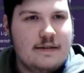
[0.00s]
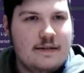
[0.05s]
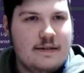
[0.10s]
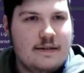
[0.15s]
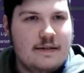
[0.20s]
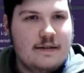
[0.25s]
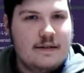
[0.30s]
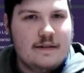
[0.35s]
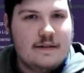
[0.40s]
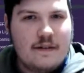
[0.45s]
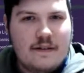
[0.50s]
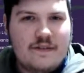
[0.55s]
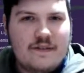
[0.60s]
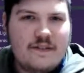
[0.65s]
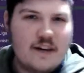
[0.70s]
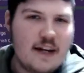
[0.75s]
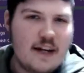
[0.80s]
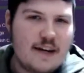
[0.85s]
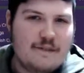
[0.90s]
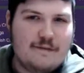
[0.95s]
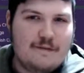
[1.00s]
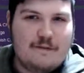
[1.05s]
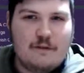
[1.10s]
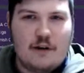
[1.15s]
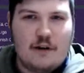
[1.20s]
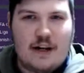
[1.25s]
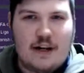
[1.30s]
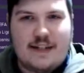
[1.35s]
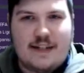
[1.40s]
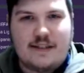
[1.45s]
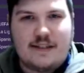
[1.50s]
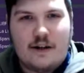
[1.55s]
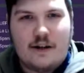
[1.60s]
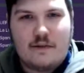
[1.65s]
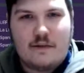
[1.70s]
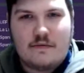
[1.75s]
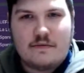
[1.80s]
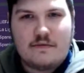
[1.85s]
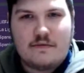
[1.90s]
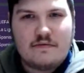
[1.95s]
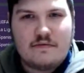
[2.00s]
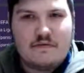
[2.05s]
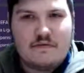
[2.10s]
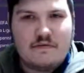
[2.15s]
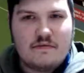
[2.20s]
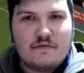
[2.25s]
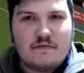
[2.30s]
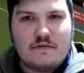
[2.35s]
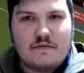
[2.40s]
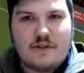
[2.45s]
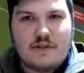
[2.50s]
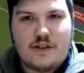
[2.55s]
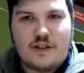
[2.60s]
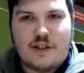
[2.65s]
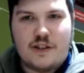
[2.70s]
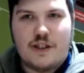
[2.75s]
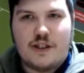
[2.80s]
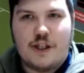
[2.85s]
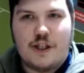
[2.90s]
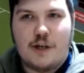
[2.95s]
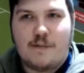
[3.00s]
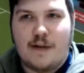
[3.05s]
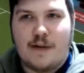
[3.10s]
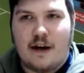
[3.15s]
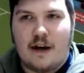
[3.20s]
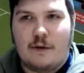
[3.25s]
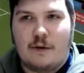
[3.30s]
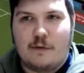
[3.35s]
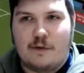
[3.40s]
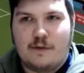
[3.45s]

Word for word: They're fairly fresh. They're not stupid old,